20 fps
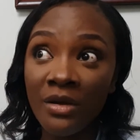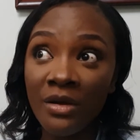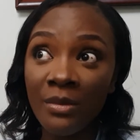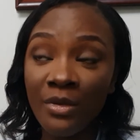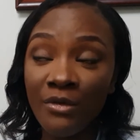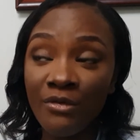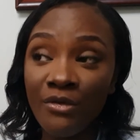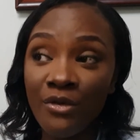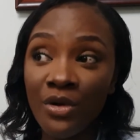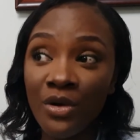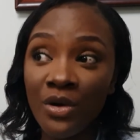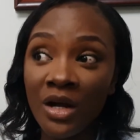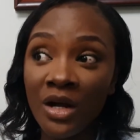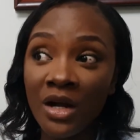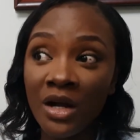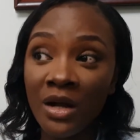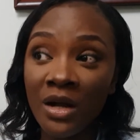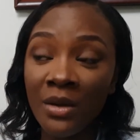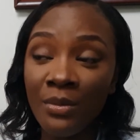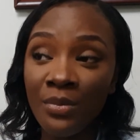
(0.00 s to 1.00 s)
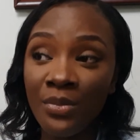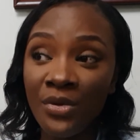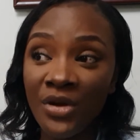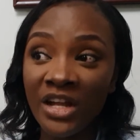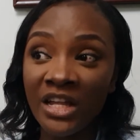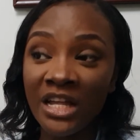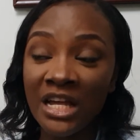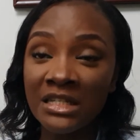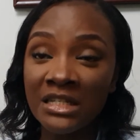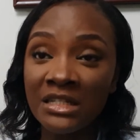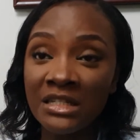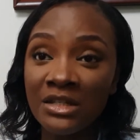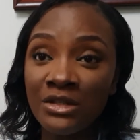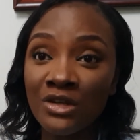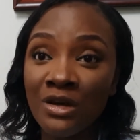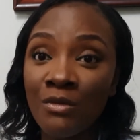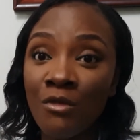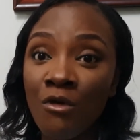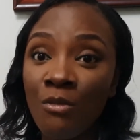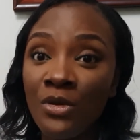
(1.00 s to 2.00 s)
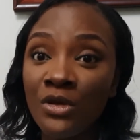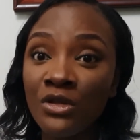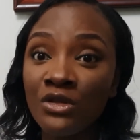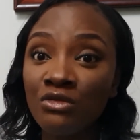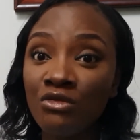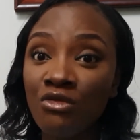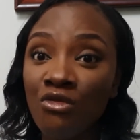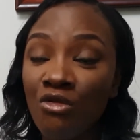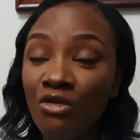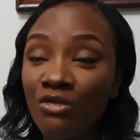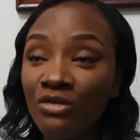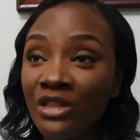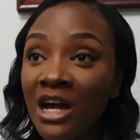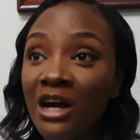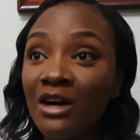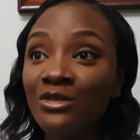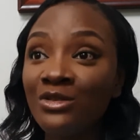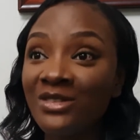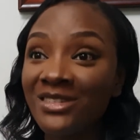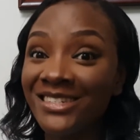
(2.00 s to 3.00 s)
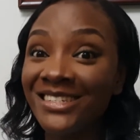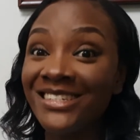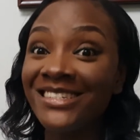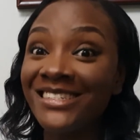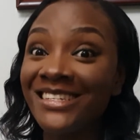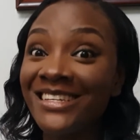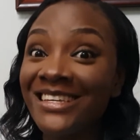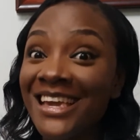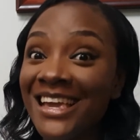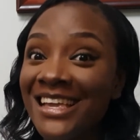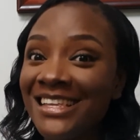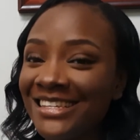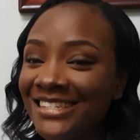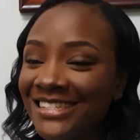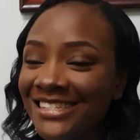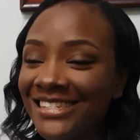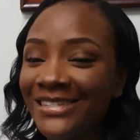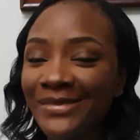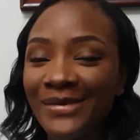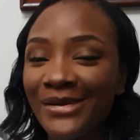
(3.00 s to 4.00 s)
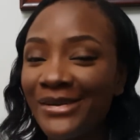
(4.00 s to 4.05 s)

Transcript: before pregnancy, so I'm hoping to go down to 60 kg this time.